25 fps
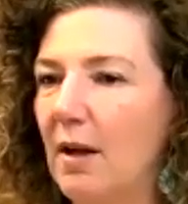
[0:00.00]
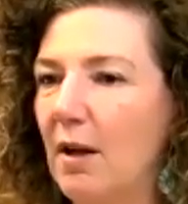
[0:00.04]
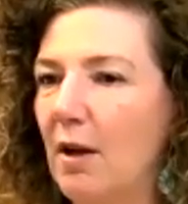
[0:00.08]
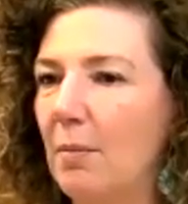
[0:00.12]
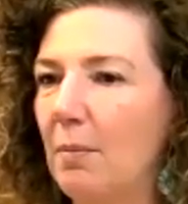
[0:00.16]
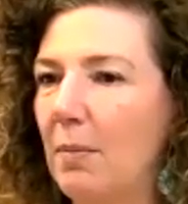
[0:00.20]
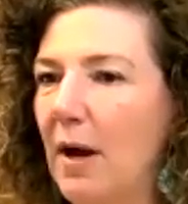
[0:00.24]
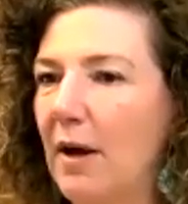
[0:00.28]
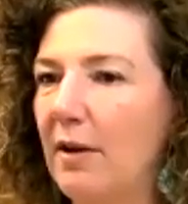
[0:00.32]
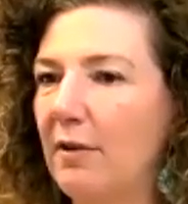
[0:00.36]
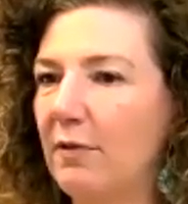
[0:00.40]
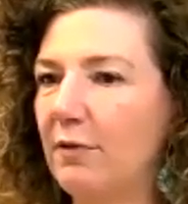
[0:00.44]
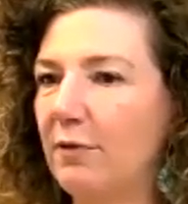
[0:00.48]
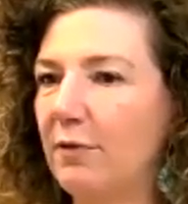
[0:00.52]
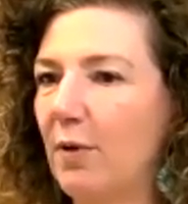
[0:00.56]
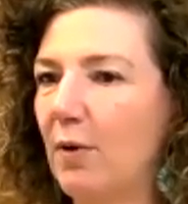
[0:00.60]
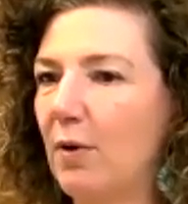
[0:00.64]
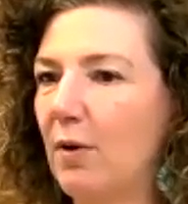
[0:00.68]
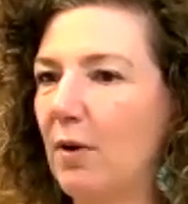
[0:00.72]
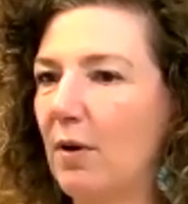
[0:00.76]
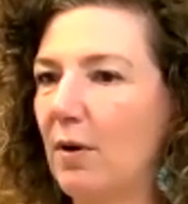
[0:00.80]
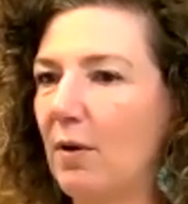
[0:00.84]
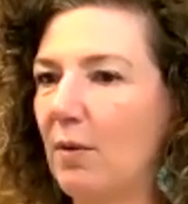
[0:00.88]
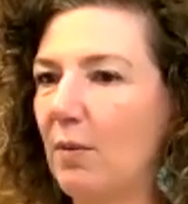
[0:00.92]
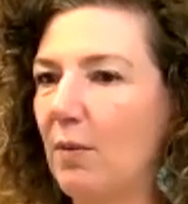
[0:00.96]
But
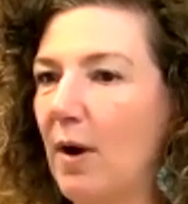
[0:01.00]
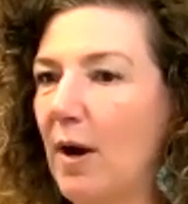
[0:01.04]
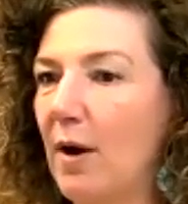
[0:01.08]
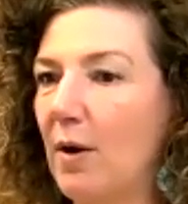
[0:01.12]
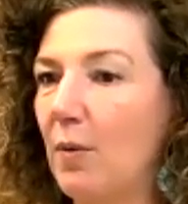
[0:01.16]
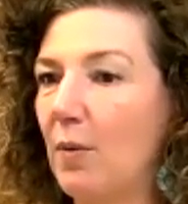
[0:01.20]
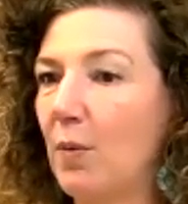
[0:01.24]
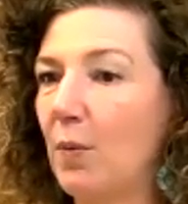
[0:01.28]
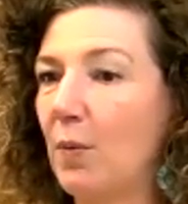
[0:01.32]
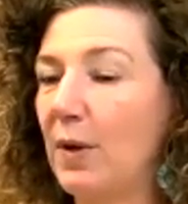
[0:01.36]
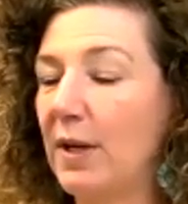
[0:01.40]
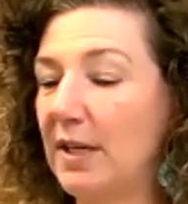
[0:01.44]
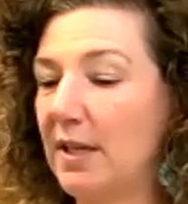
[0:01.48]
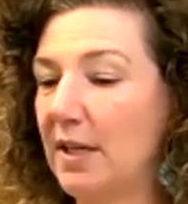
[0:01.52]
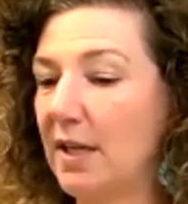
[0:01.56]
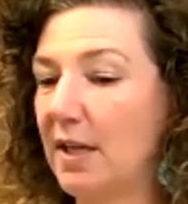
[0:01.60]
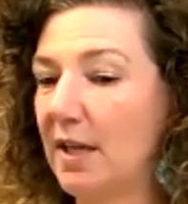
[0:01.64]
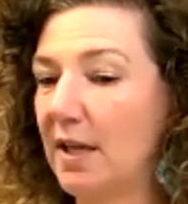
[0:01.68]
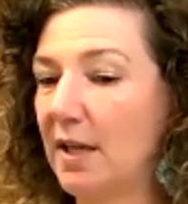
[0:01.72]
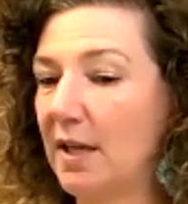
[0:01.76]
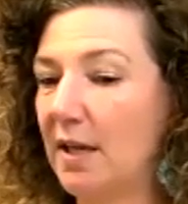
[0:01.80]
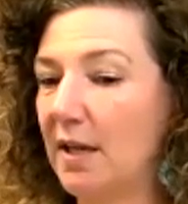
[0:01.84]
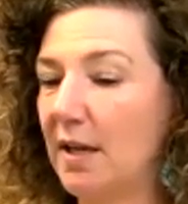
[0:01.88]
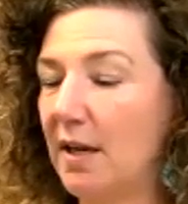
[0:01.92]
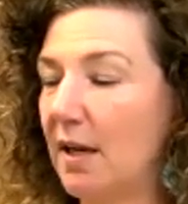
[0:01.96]
for what we
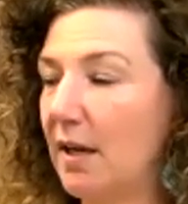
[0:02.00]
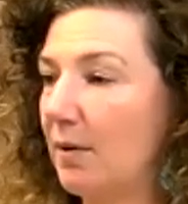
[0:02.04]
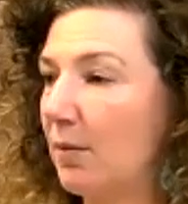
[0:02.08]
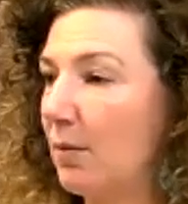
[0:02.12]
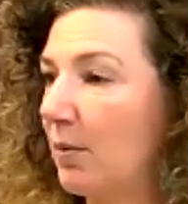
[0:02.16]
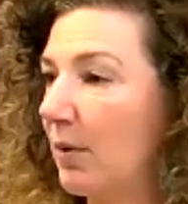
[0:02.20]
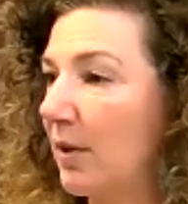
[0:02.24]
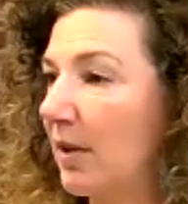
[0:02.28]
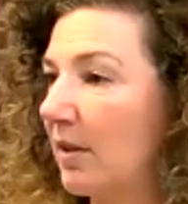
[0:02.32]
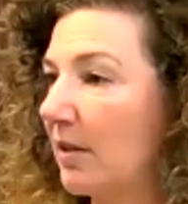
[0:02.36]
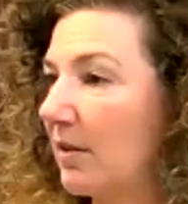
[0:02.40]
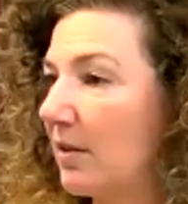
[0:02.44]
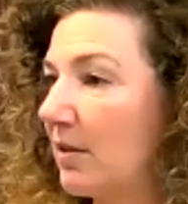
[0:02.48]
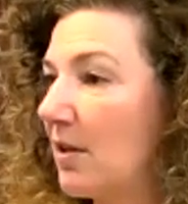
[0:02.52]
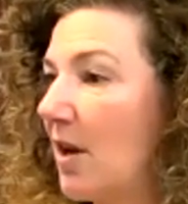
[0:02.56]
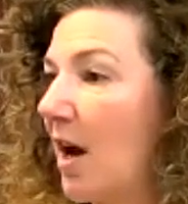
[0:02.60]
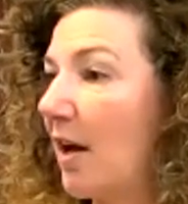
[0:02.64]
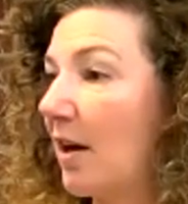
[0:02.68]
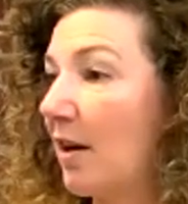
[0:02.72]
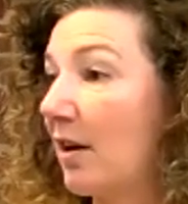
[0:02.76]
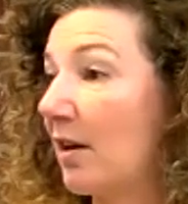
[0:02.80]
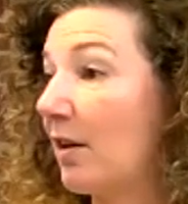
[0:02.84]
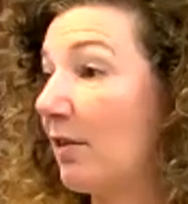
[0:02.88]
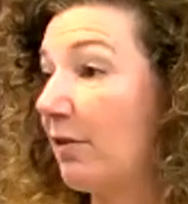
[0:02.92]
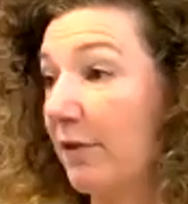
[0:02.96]
did, it was
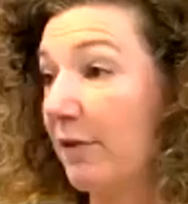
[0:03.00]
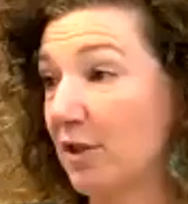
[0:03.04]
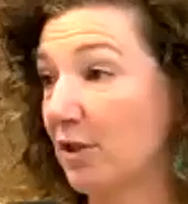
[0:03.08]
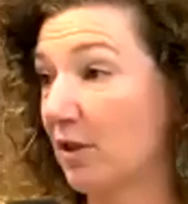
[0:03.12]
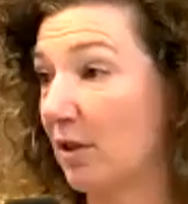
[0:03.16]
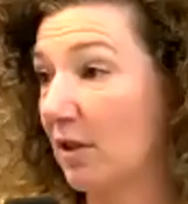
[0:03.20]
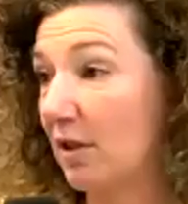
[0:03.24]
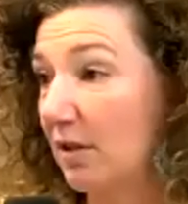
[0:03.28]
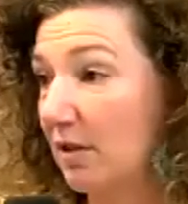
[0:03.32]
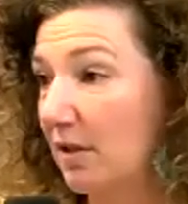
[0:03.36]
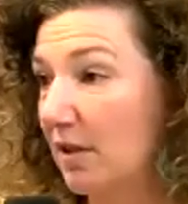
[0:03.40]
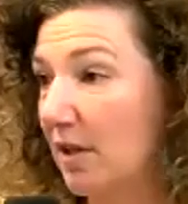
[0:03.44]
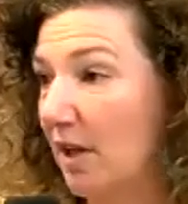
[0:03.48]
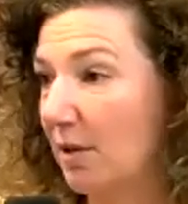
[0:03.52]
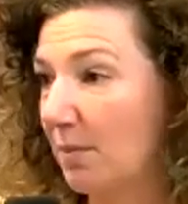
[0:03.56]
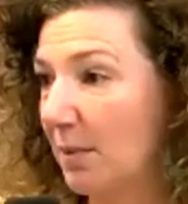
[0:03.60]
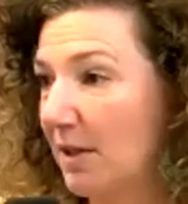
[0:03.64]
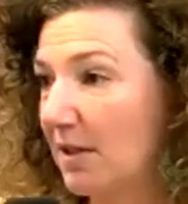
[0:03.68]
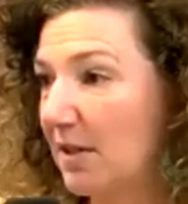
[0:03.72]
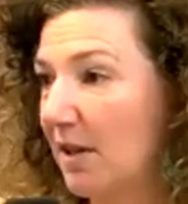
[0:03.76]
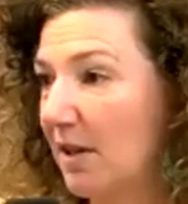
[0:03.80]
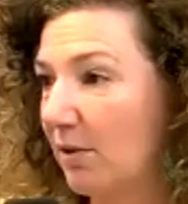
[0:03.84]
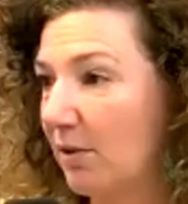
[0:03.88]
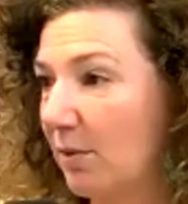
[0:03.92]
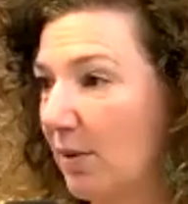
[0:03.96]
not an official South by
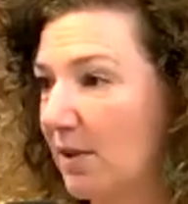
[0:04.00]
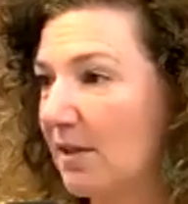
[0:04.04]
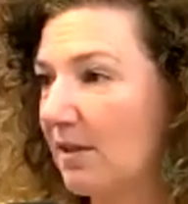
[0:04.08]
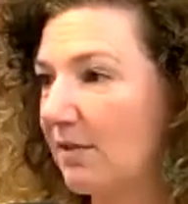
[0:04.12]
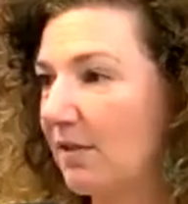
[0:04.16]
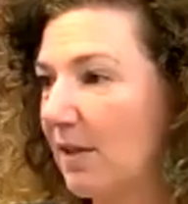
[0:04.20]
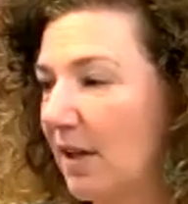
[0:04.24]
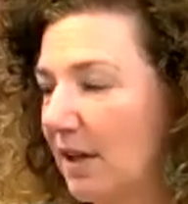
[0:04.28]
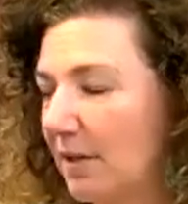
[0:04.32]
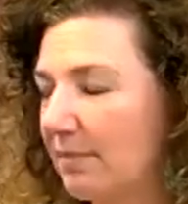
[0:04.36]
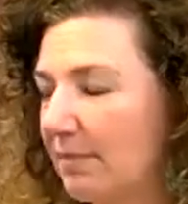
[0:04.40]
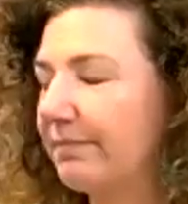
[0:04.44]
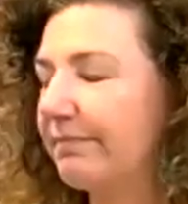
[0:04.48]
Southwest event.